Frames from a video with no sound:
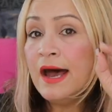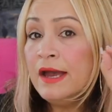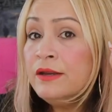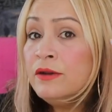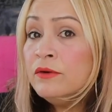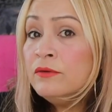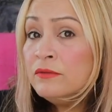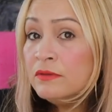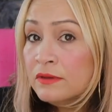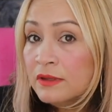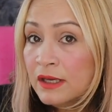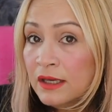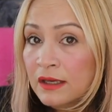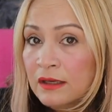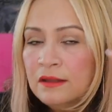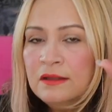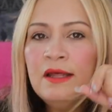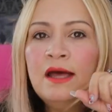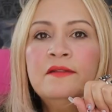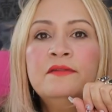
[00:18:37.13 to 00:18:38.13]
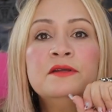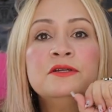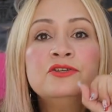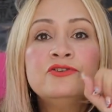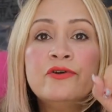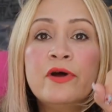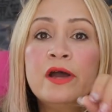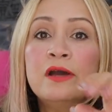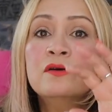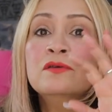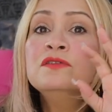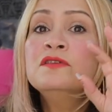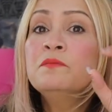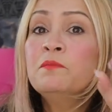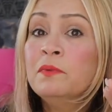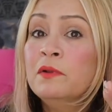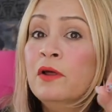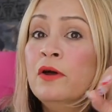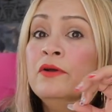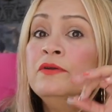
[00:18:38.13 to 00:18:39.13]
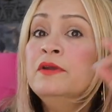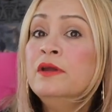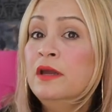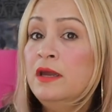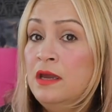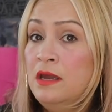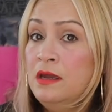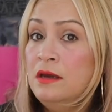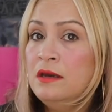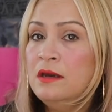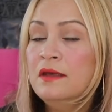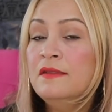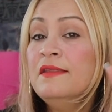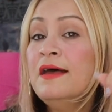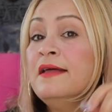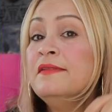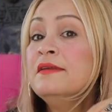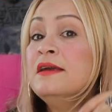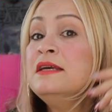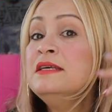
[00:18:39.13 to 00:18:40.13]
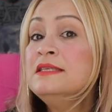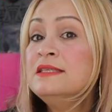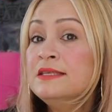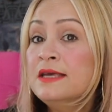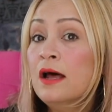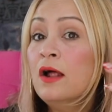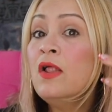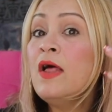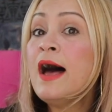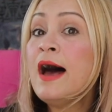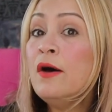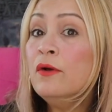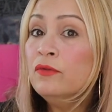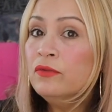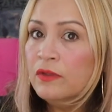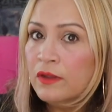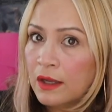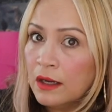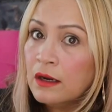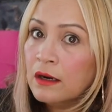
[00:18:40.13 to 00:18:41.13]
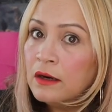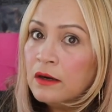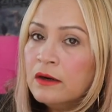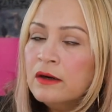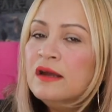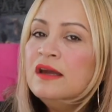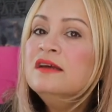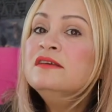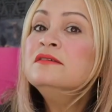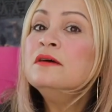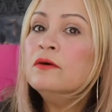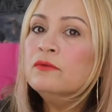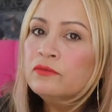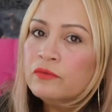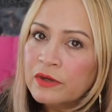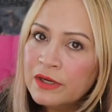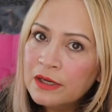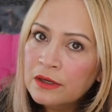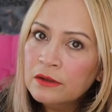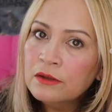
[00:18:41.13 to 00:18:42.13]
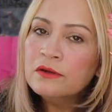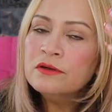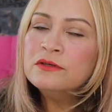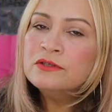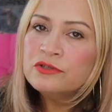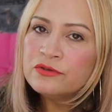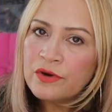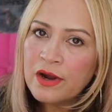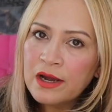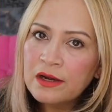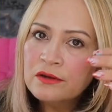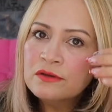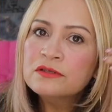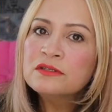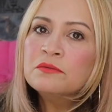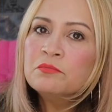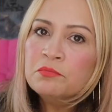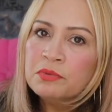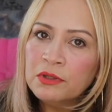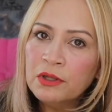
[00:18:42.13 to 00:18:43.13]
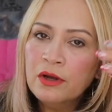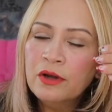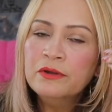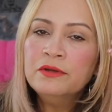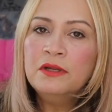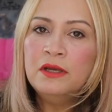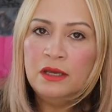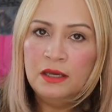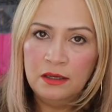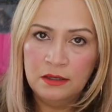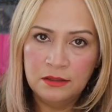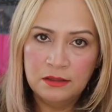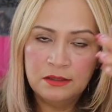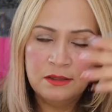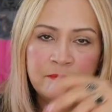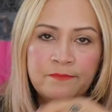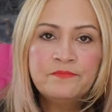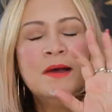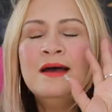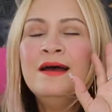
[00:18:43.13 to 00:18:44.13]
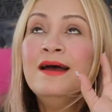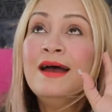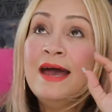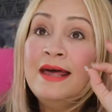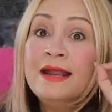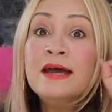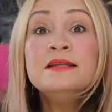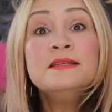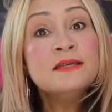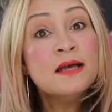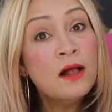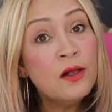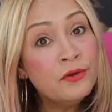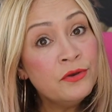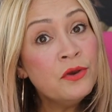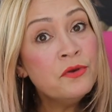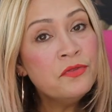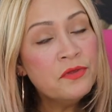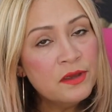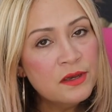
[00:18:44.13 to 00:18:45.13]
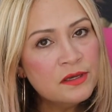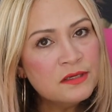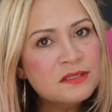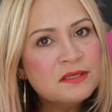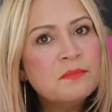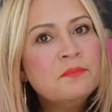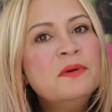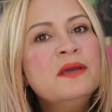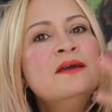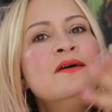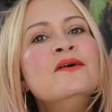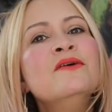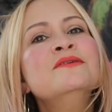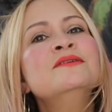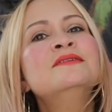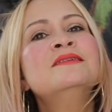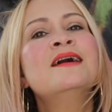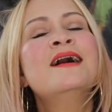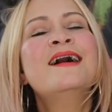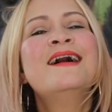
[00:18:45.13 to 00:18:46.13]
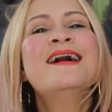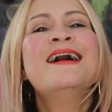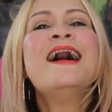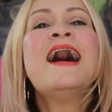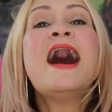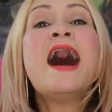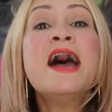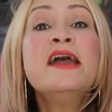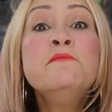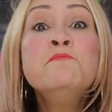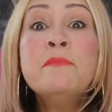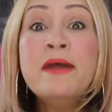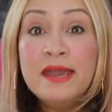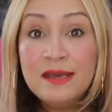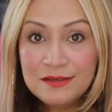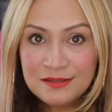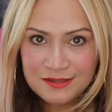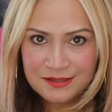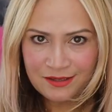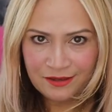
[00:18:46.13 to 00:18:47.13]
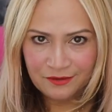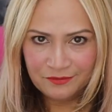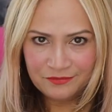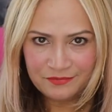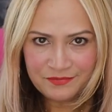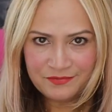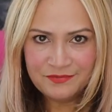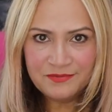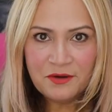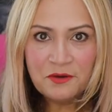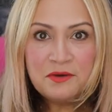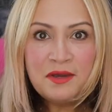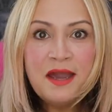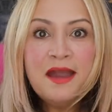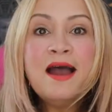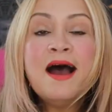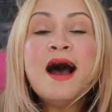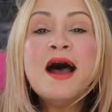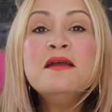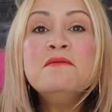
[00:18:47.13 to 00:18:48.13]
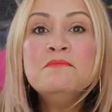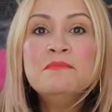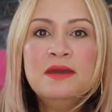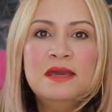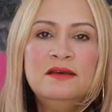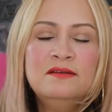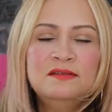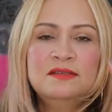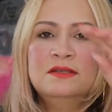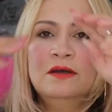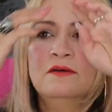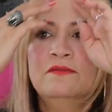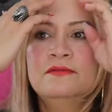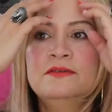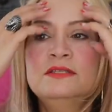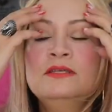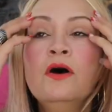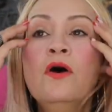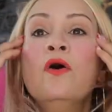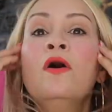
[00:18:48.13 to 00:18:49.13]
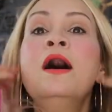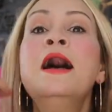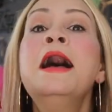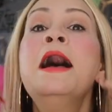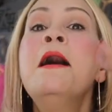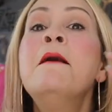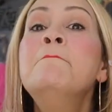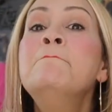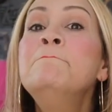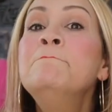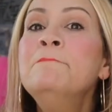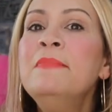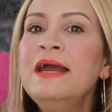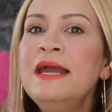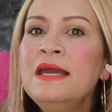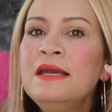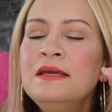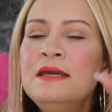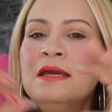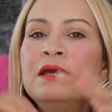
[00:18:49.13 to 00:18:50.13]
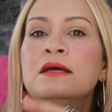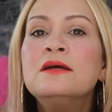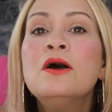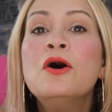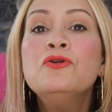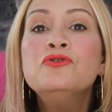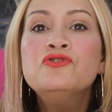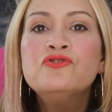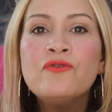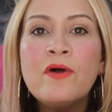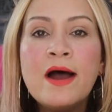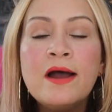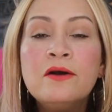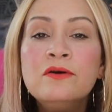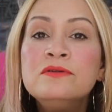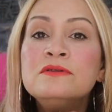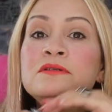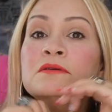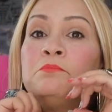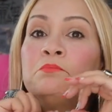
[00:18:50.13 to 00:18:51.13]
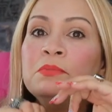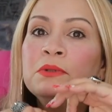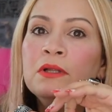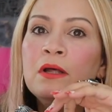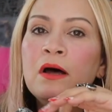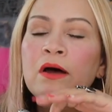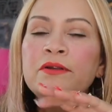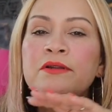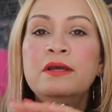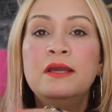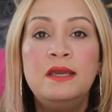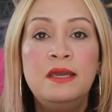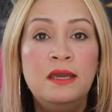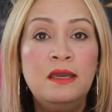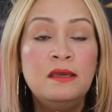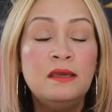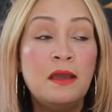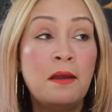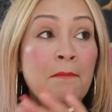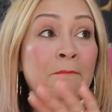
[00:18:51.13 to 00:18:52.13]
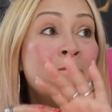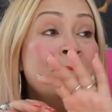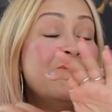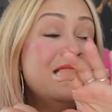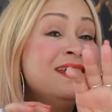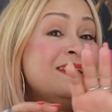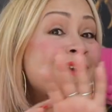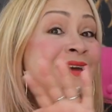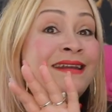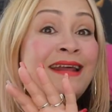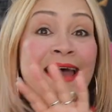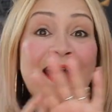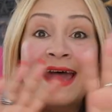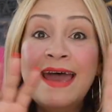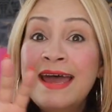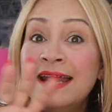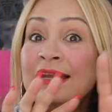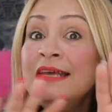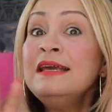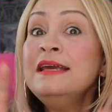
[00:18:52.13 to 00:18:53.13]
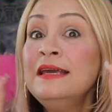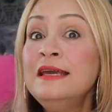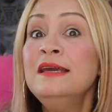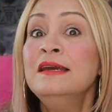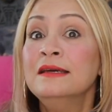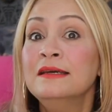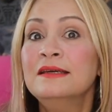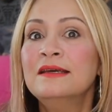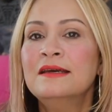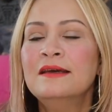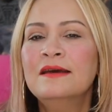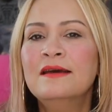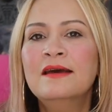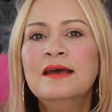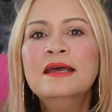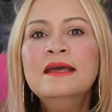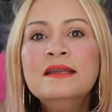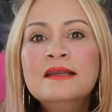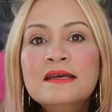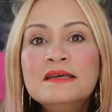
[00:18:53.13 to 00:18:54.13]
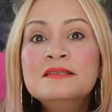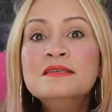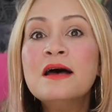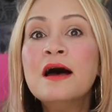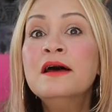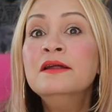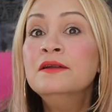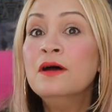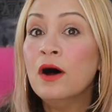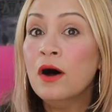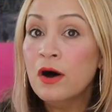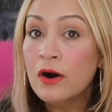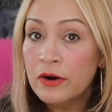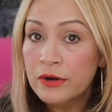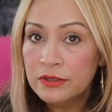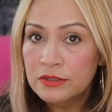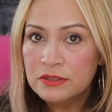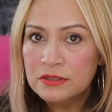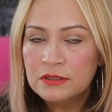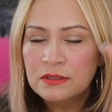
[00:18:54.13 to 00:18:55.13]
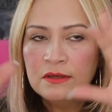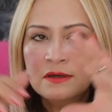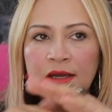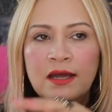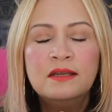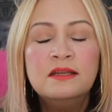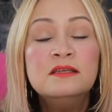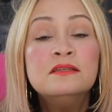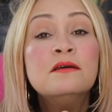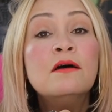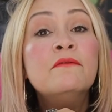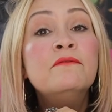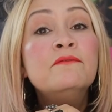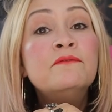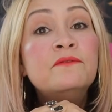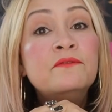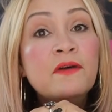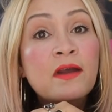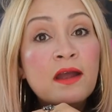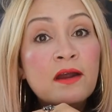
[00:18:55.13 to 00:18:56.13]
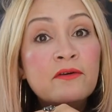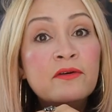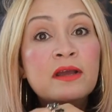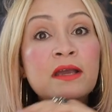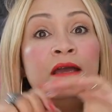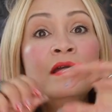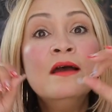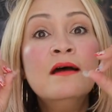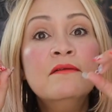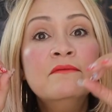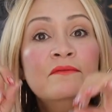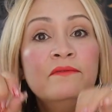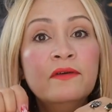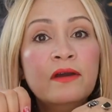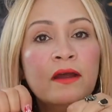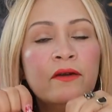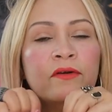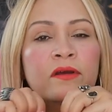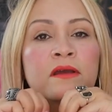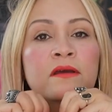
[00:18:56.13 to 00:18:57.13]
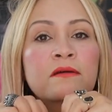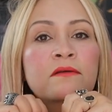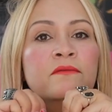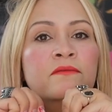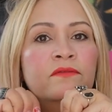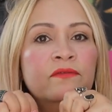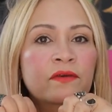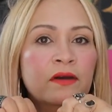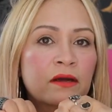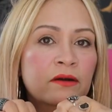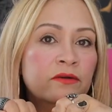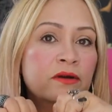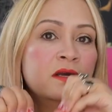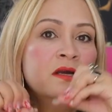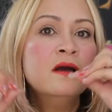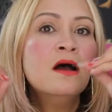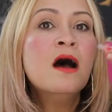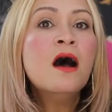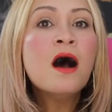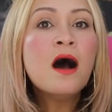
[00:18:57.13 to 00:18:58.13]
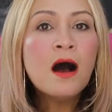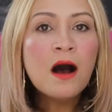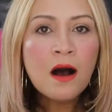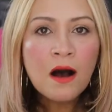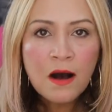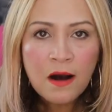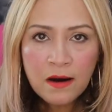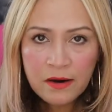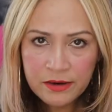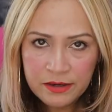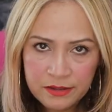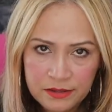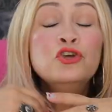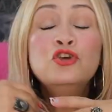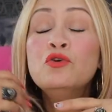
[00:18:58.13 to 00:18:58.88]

I don't think that the dragon's blood ink that they sell out there is real dragon's blood ink. And I tell you this because I make stuff, okay? I make stuff. So making dragon's blood ink, making any ink, it is an art and is very, very, very hard.